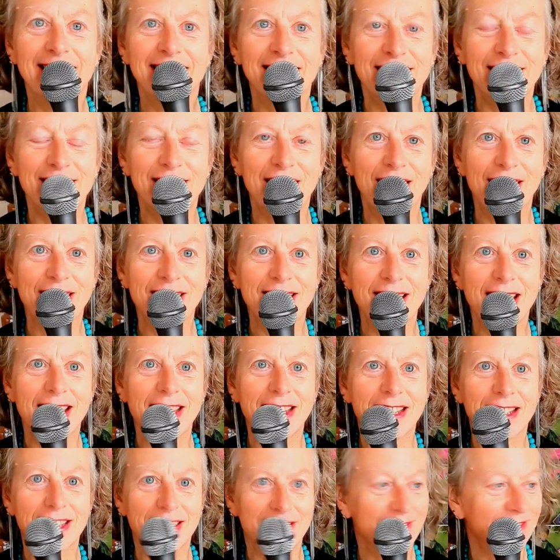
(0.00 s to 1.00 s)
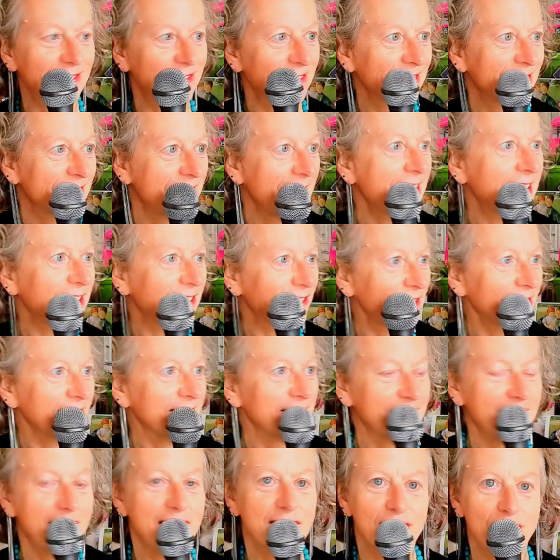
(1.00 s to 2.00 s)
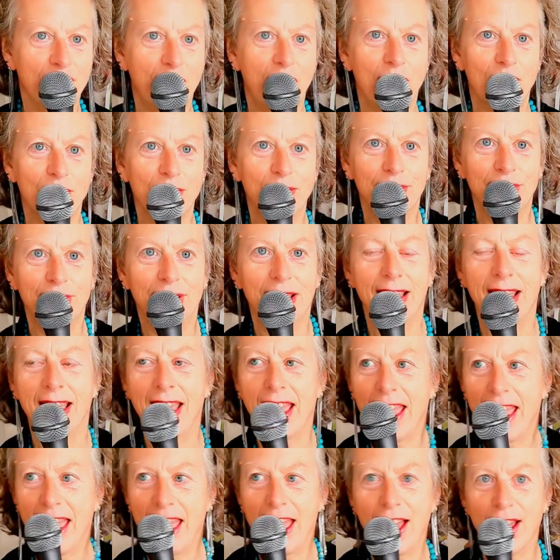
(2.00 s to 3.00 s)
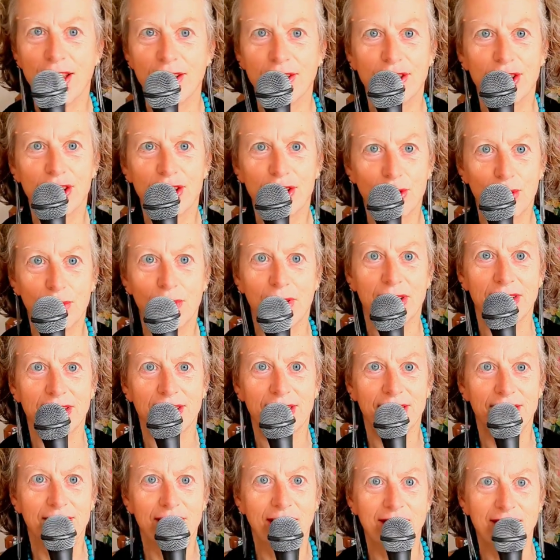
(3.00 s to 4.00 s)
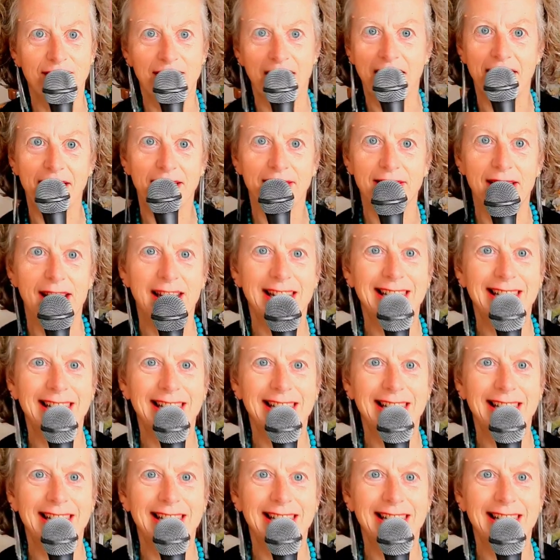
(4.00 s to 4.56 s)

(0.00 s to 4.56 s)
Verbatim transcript: You know, they, they, they know how to do it, don't they?